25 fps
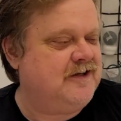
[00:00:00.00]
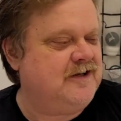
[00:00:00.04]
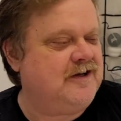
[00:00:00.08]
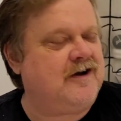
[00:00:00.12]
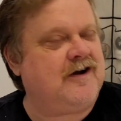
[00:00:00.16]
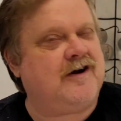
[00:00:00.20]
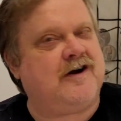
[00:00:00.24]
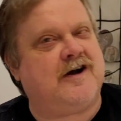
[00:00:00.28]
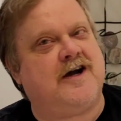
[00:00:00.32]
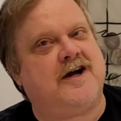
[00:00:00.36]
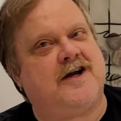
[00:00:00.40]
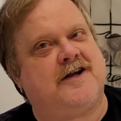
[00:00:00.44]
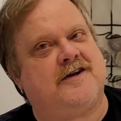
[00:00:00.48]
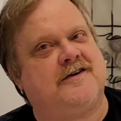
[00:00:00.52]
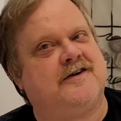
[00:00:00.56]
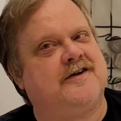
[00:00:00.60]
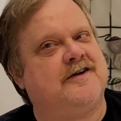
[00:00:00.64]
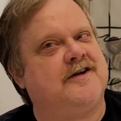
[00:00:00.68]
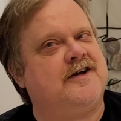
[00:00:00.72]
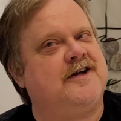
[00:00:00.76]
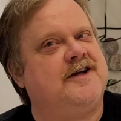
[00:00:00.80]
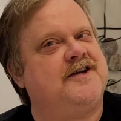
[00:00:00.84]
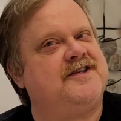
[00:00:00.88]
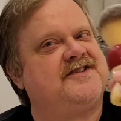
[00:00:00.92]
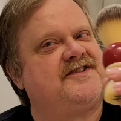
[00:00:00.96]
Alright,
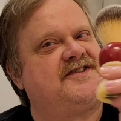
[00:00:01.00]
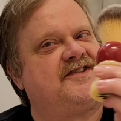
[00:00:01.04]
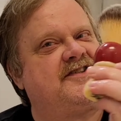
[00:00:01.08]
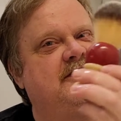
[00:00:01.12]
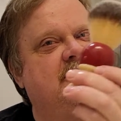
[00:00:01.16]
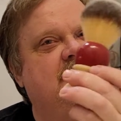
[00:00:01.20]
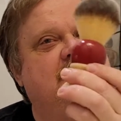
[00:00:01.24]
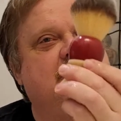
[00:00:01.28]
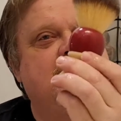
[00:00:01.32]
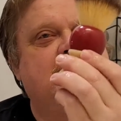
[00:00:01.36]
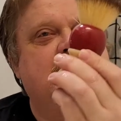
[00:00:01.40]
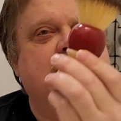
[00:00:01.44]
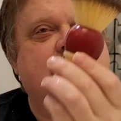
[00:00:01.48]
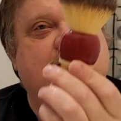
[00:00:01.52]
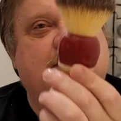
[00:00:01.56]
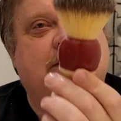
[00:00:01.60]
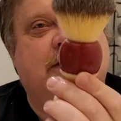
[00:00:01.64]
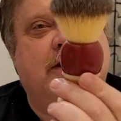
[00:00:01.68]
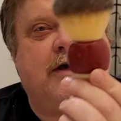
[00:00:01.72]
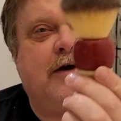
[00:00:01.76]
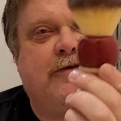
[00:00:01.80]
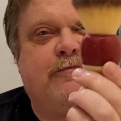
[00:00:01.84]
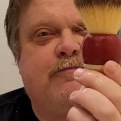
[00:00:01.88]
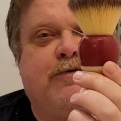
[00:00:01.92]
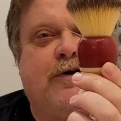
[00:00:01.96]
it's
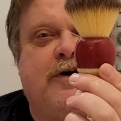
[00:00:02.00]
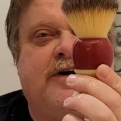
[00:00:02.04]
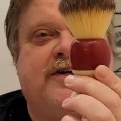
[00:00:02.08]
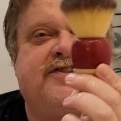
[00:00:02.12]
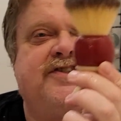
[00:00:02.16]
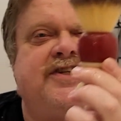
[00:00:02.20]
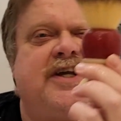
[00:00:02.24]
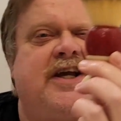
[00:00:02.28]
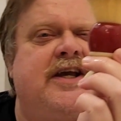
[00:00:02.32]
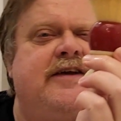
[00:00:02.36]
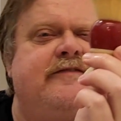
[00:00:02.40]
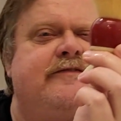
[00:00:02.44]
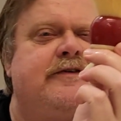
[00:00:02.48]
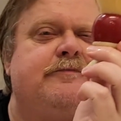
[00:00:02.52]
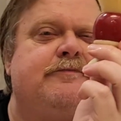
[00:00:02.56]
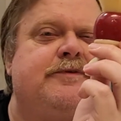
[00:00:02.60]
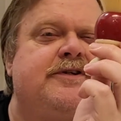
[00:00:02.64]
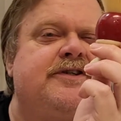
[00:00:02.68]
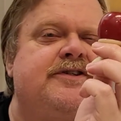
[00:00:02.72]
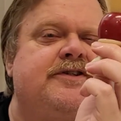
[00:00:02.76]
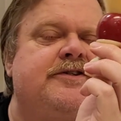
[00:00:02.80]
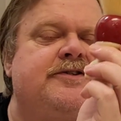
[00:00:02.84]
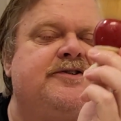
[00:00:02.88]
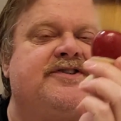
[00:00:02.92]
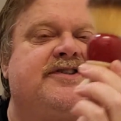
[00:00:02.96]
a brush I haven't
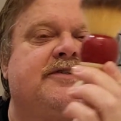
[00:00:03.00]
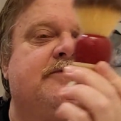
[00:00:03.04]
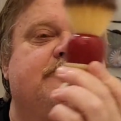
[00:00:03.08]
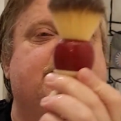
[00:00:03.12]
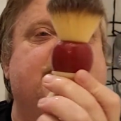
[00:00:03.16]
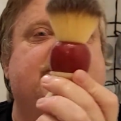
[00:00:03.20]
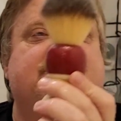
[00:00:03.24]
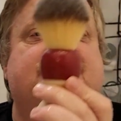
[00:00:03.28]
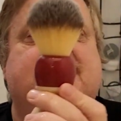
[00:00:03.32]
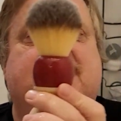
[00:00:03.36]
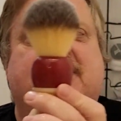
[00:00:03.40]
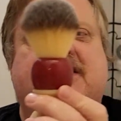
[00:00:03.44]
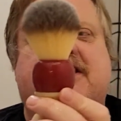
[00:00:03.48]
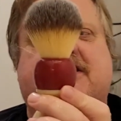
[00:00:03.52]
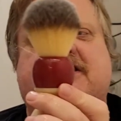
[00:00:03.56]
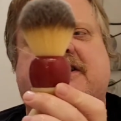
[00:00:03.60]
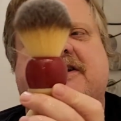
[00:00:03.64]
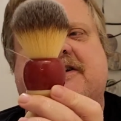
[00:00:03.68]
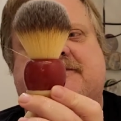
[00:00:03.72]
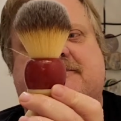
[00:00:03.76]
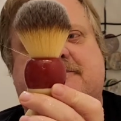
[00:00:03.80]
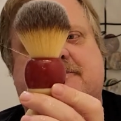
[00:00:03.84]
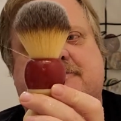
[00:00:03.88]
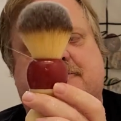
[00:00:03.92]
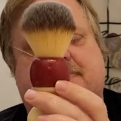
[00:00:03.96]
been using much lately.
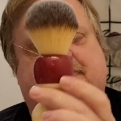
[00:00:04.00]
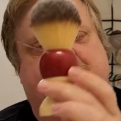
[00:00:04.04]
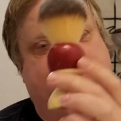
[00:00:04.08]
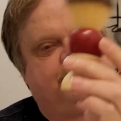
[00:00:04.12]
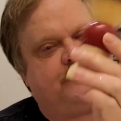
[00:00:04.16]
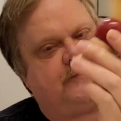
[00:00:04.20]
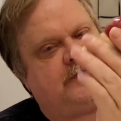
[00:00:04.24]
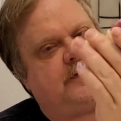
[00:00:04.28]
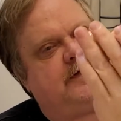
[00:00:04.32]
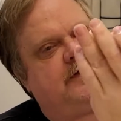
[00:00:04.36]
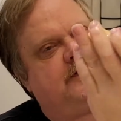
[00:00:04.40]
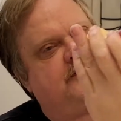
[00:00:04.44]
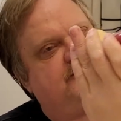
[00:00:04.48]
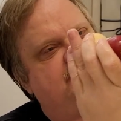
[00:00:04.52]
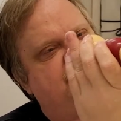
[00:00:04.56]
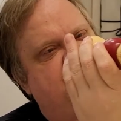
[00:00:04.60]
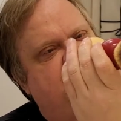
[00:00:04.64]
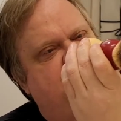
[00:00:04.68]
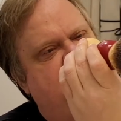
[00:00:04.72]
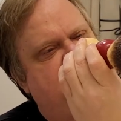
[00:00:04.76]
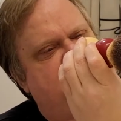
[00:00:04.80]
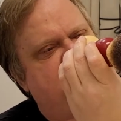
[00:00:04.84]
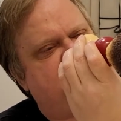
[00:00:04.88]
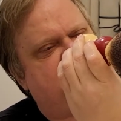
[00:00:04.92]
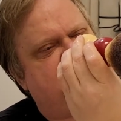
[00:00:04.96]

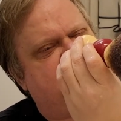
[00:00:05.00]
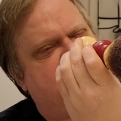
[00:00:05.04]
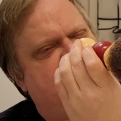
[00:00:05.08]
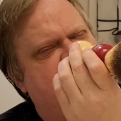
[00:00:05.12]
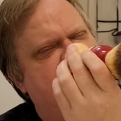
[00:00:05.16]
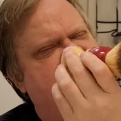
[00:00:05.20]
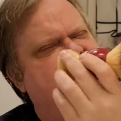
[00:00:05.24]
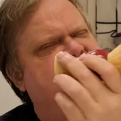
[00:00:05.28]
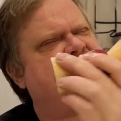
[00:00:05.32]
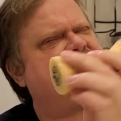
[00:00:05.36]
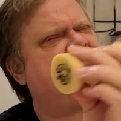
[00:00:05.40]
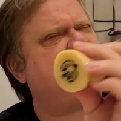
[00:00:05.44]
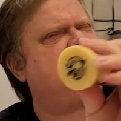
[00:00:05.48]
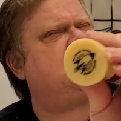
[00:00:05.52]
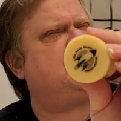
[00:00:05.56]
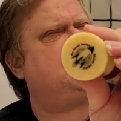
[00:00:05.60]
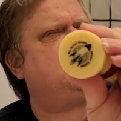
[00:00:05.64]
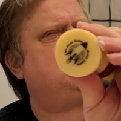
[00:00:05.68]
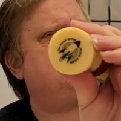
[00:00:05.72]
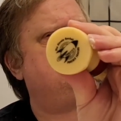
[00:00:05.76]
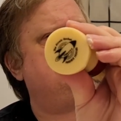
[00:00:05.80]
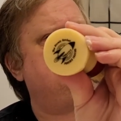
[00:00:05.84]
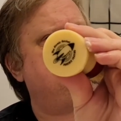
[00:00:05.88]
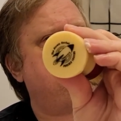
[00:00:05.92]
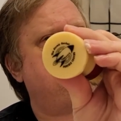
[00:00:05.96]
This is the
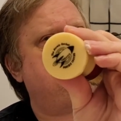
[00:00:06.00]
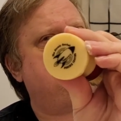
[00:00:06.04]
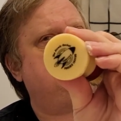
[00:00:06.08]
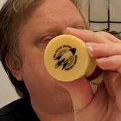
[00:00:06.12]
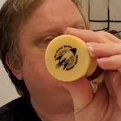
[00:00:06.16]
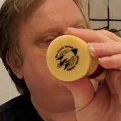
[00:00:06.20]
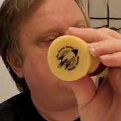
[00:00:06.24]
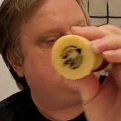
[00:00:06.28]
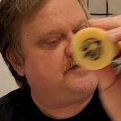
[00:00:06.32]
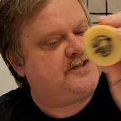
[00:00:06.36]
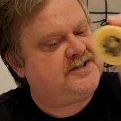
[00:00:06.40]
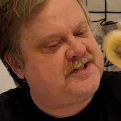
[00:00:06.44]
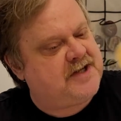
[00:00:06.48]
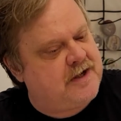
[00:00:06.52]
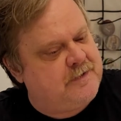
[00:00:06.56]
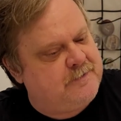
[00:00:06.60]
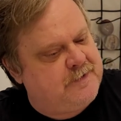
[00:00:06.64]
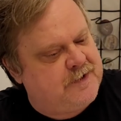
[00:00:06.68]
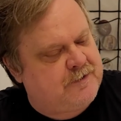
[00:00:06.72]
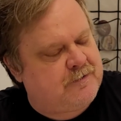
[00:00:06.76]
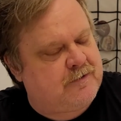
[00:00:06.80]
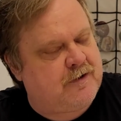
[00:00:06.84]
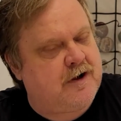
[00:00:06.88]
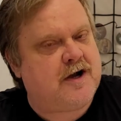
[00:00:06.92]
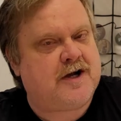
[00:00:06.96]

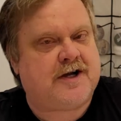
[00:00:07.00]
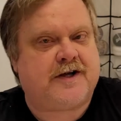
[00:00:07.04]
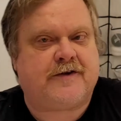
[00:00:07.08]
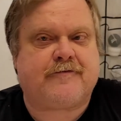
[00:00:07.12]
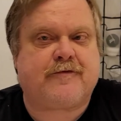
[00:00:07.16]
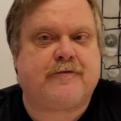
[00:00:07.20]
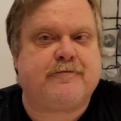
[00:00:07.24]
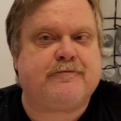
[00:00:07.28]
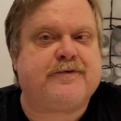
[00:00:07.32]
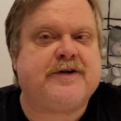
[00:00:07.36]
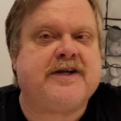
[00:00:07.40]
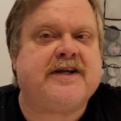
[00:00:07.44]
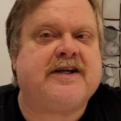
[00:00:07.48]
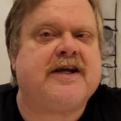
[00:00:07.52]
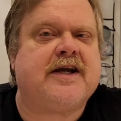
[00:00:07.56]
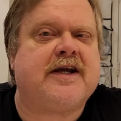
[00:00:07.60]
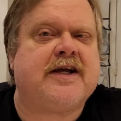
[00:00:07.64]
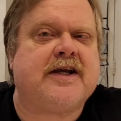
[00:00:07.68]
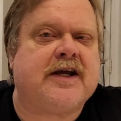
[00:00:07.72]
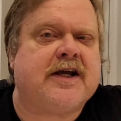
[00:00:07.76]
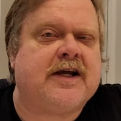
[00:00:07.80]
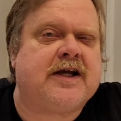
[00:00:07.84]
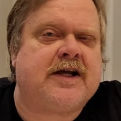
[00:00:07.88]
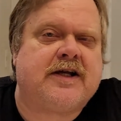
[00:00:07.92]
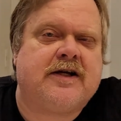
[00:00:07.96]
Atomic Rocket from
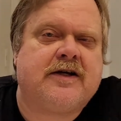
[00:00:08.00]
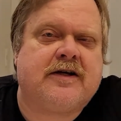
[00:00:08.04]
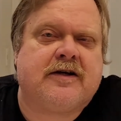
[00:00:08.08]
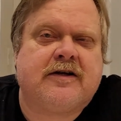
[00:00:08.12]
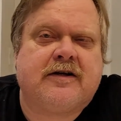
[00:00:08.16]
PAA.